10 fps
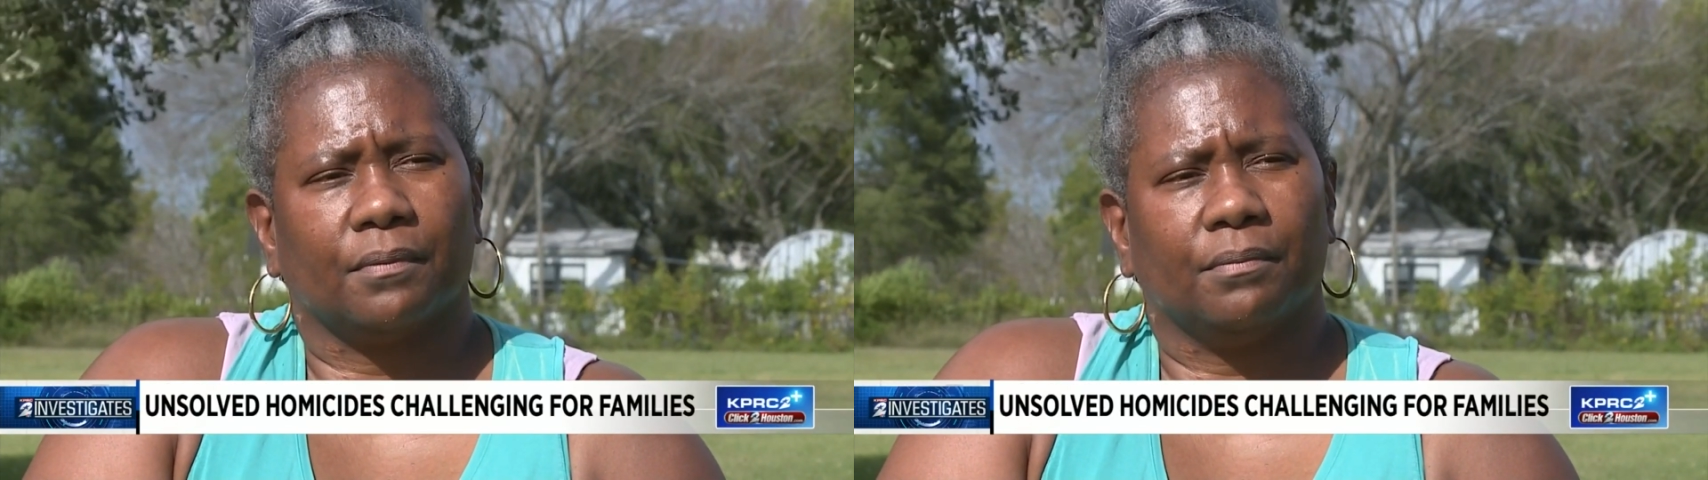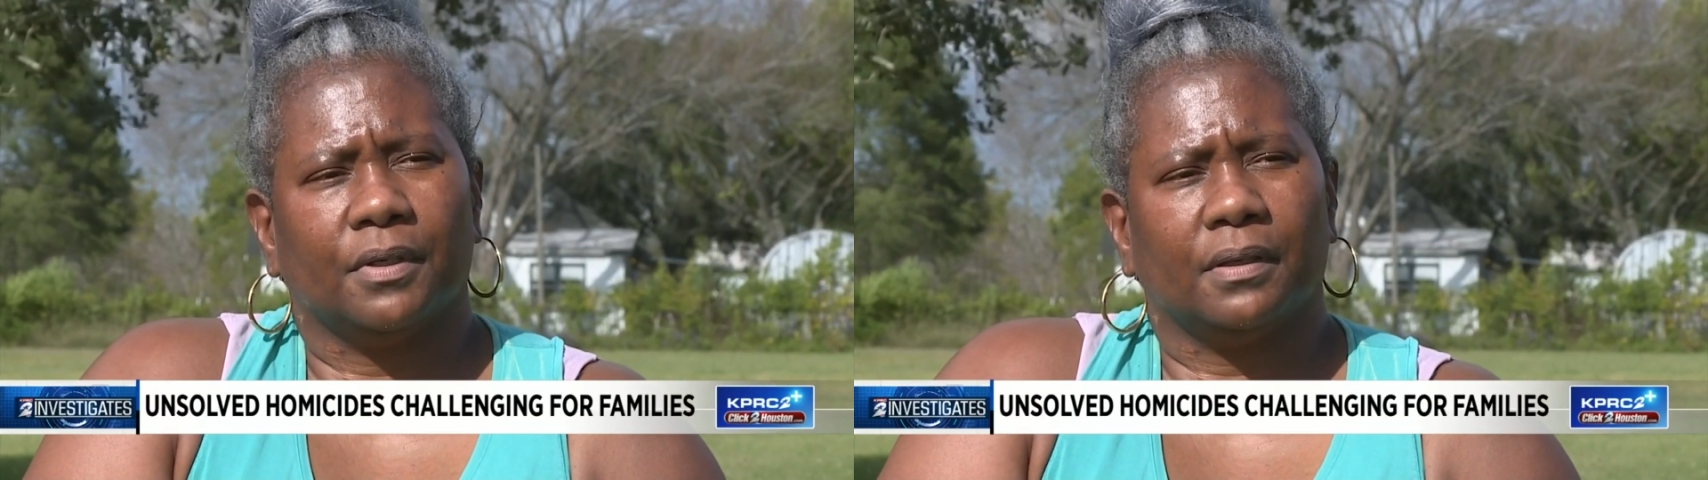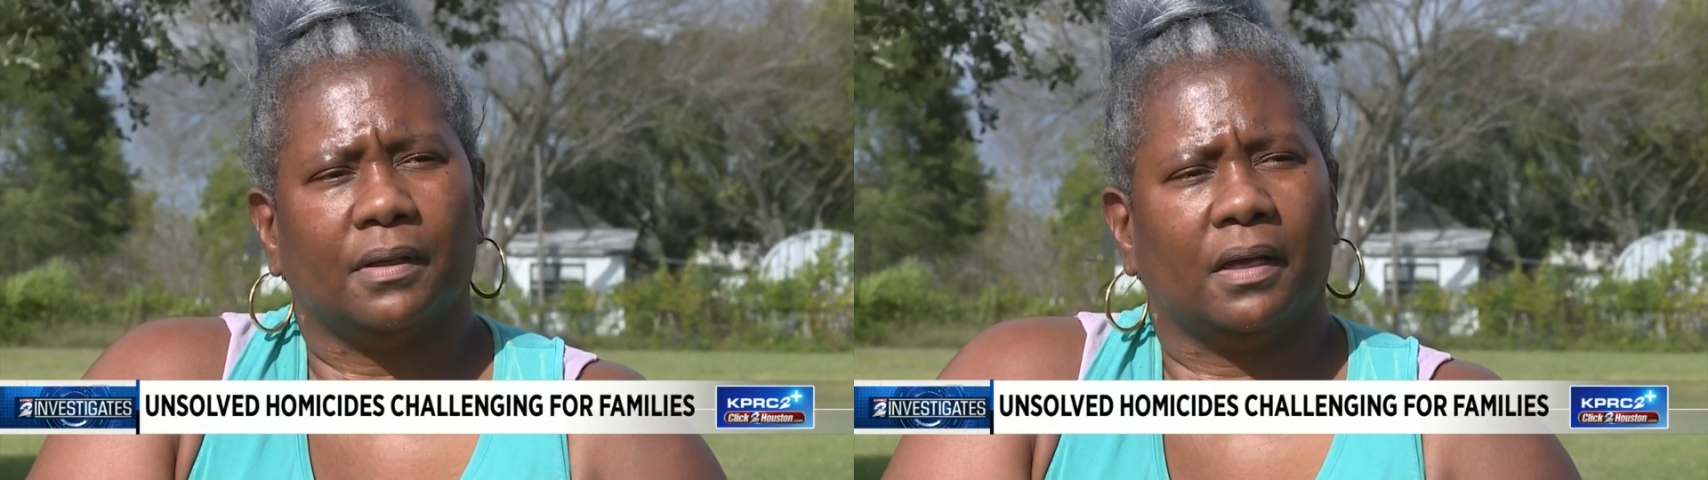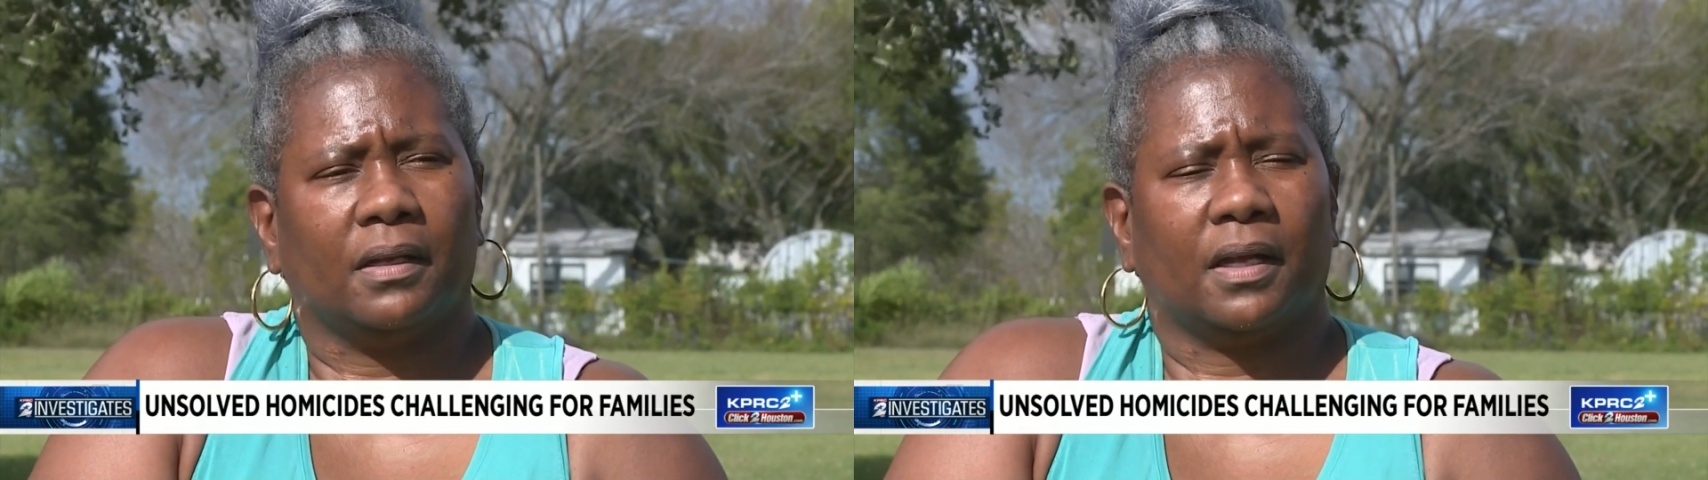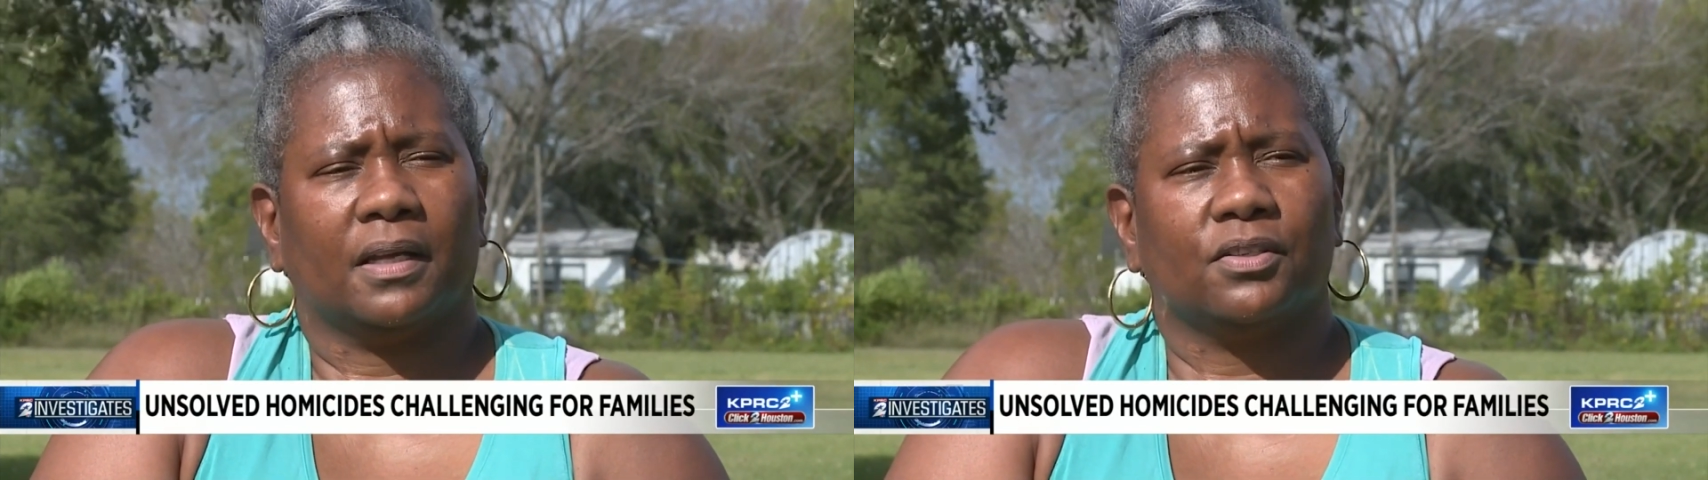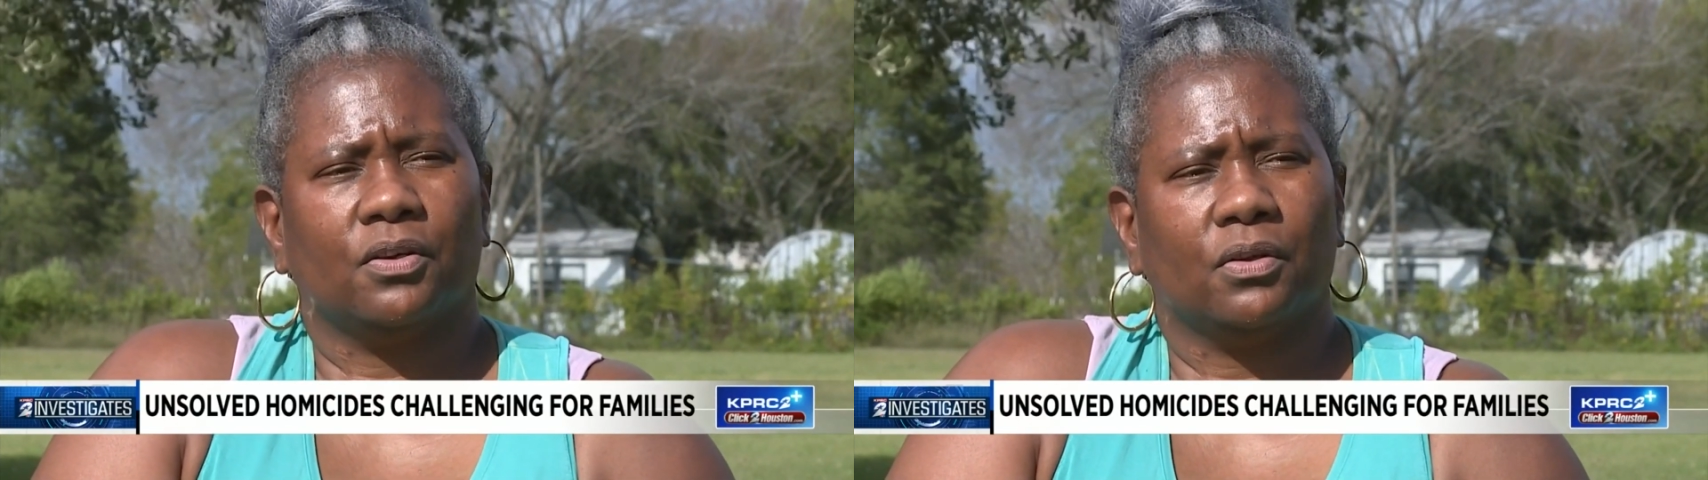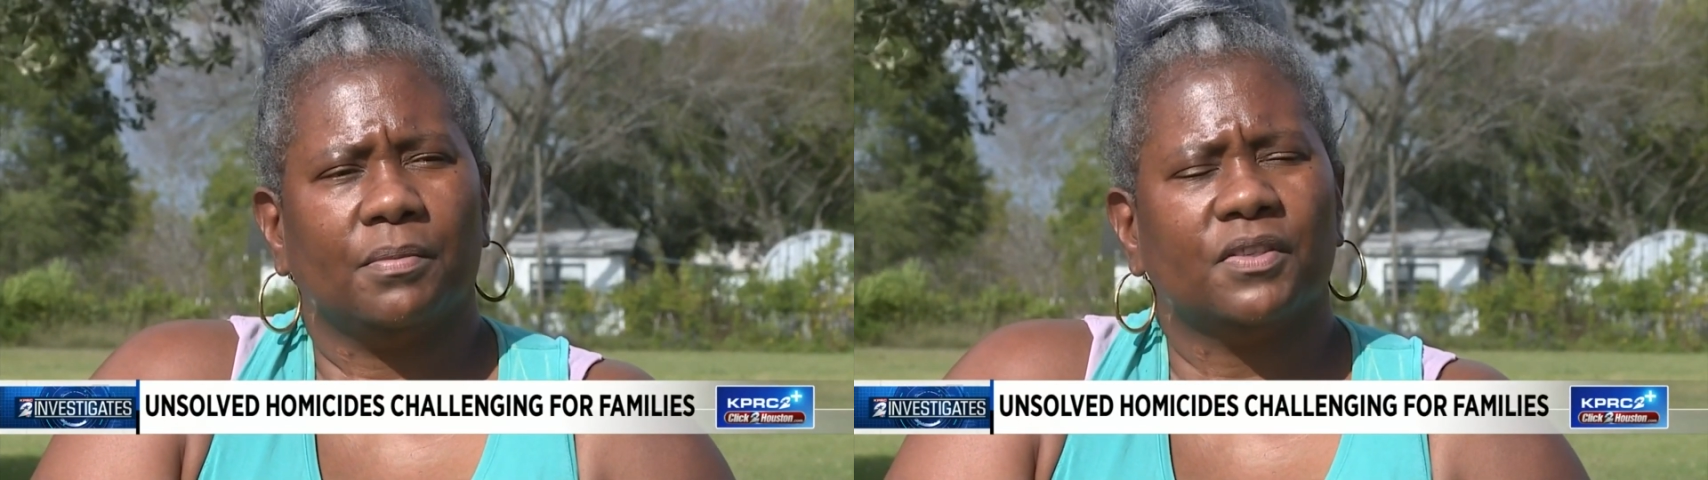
But, and like I told him,